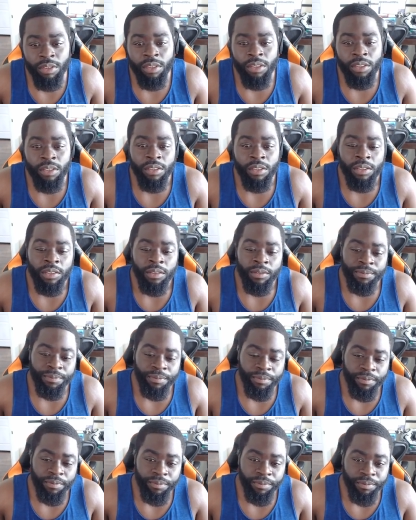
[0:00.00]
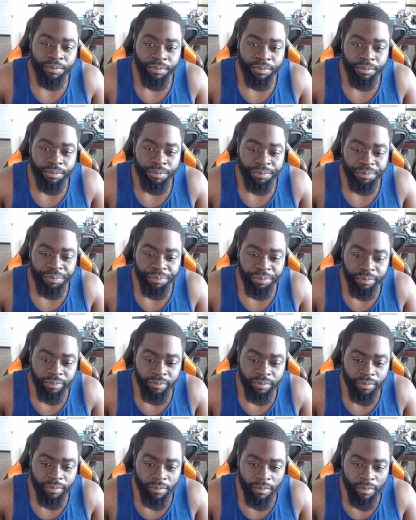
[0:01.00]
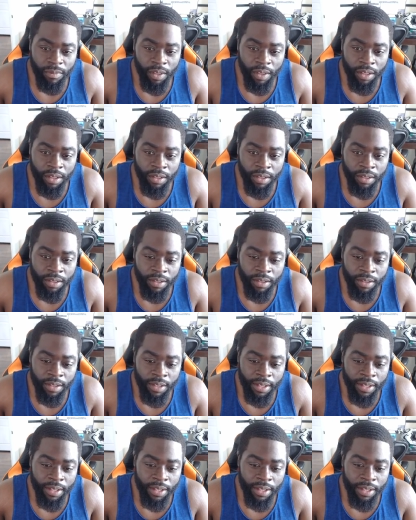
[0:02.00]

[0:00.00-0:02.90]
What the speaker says: Nobody speaks.